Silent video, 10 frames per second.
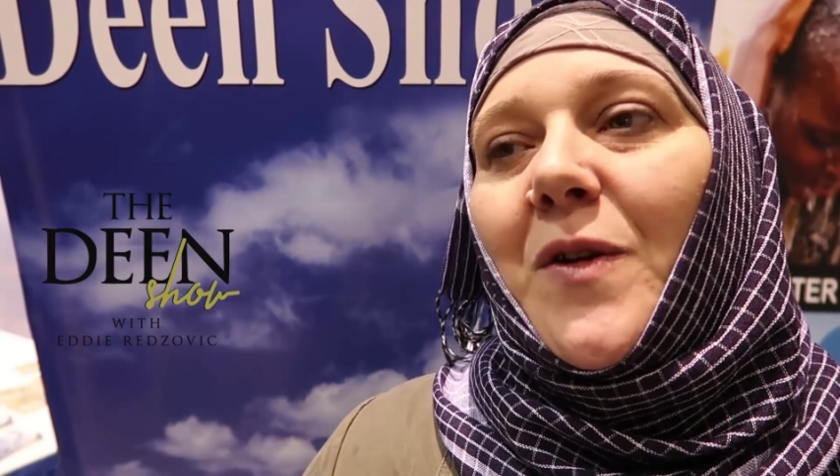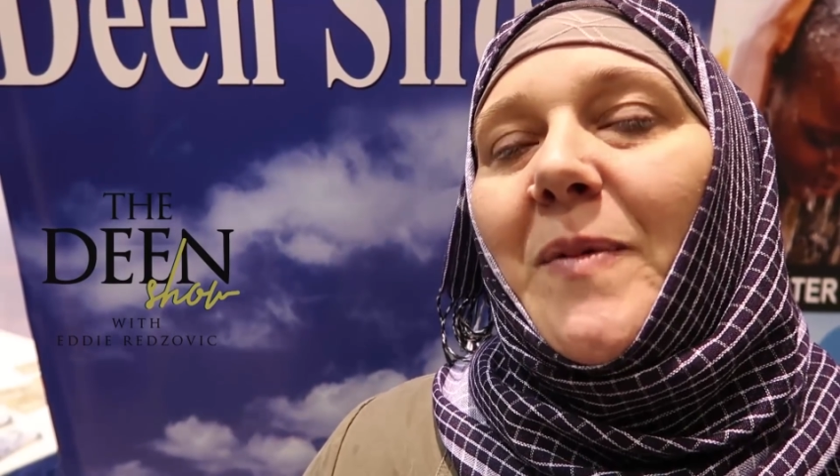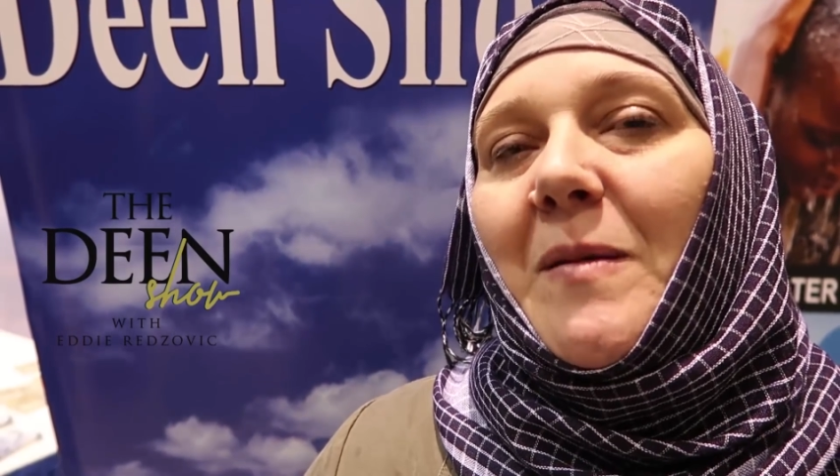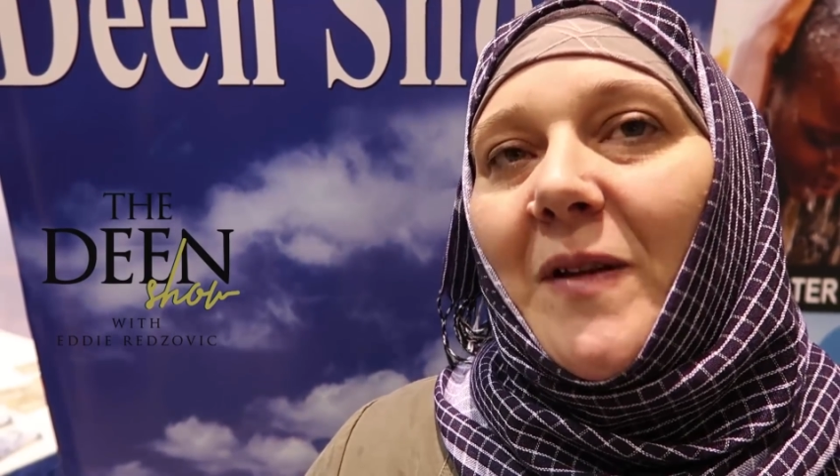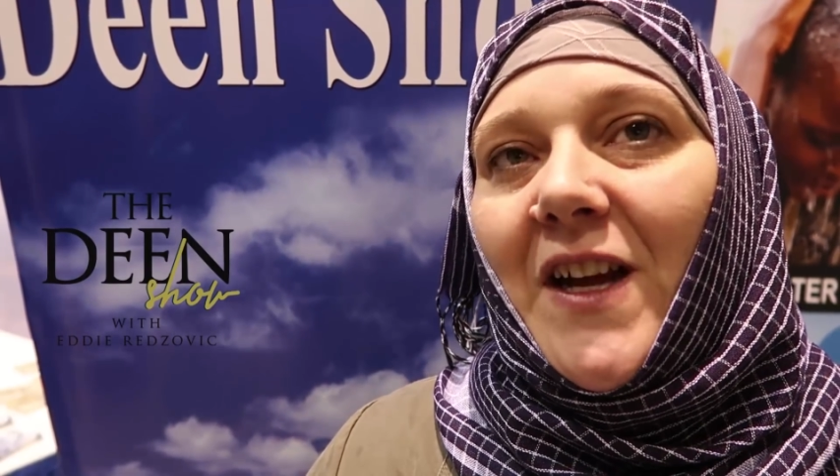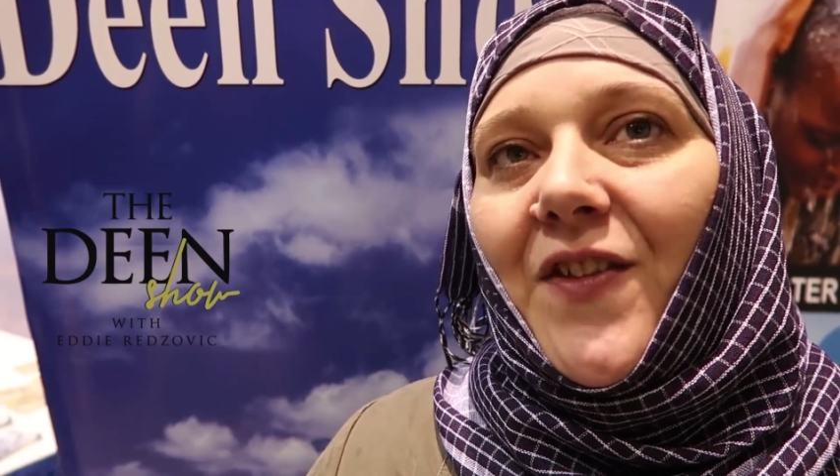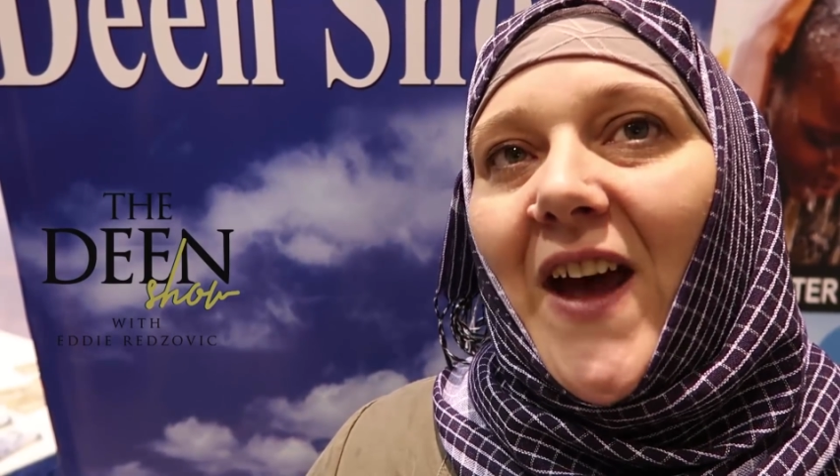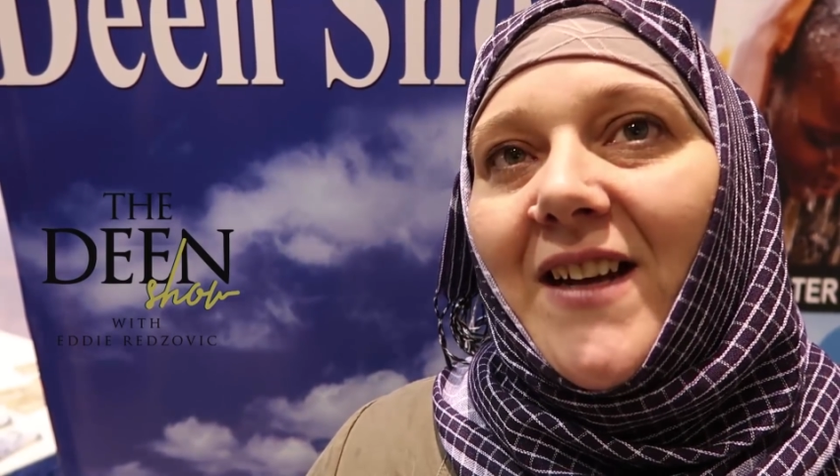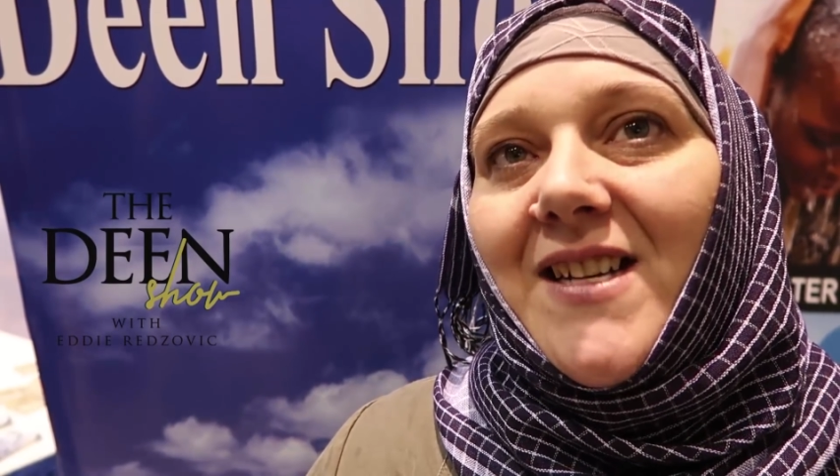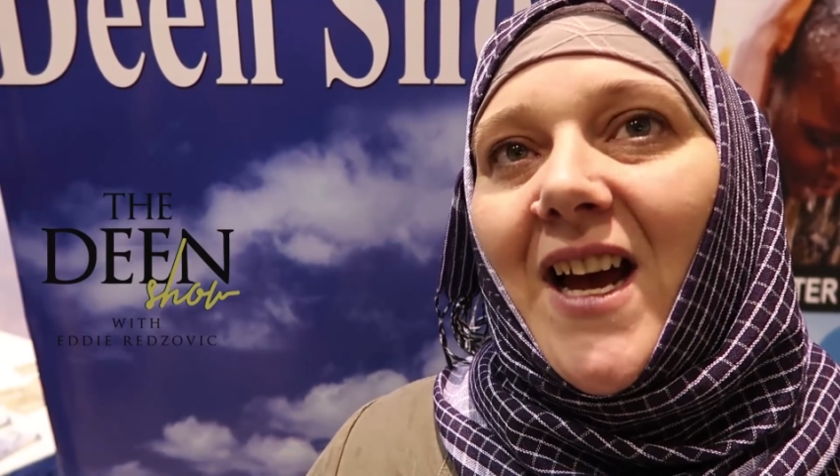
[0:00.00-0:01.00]
the people at
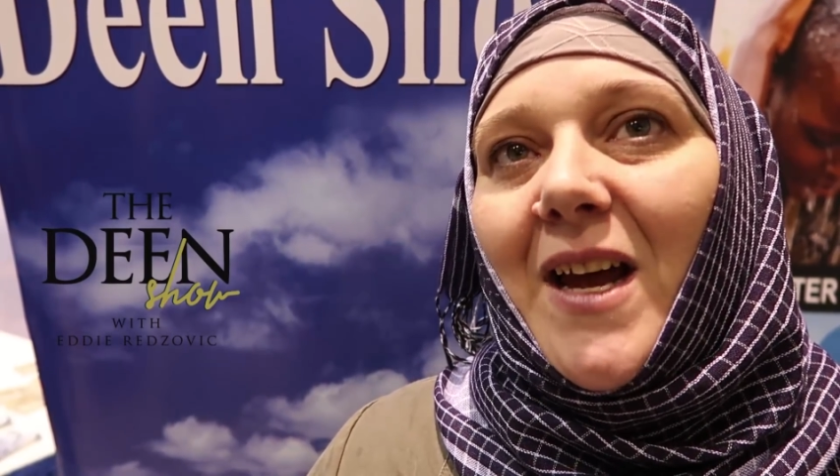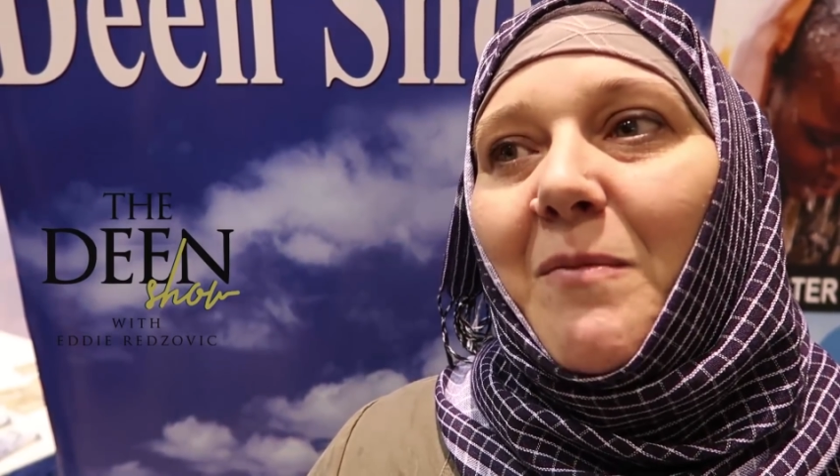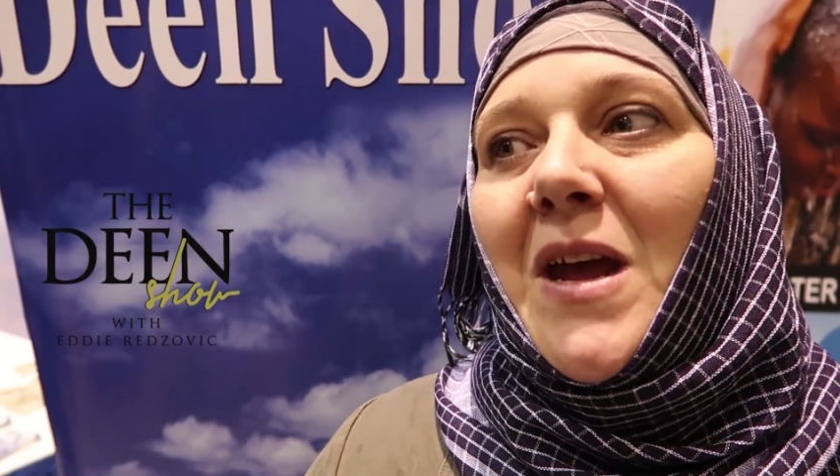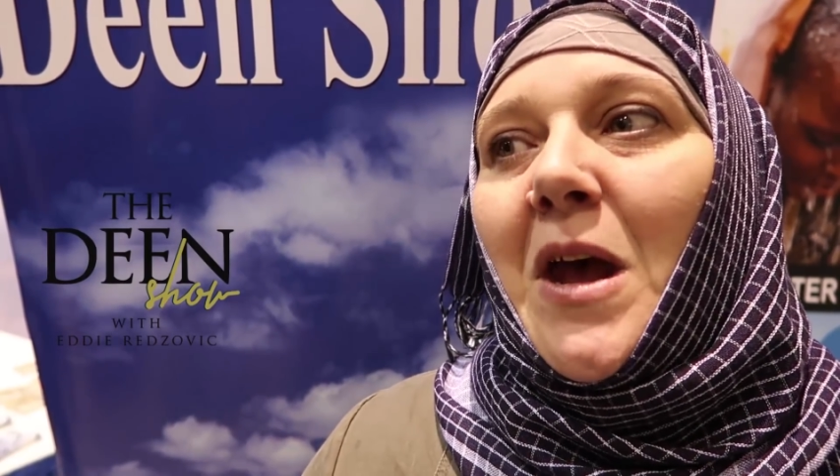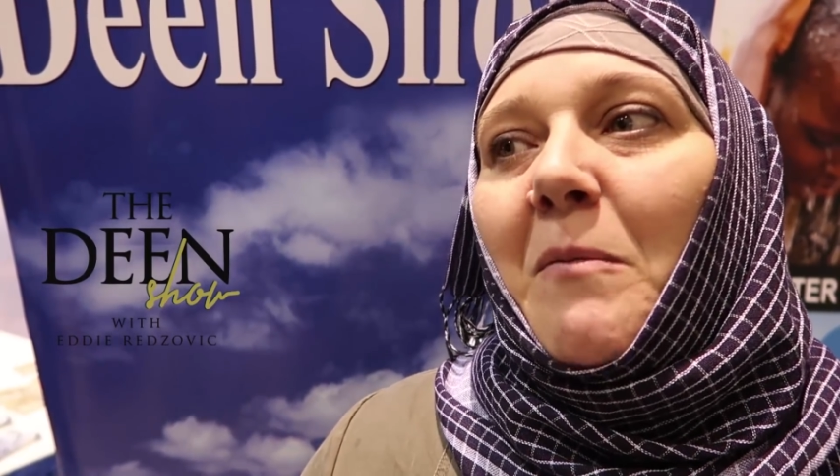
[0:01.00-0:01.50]
that time,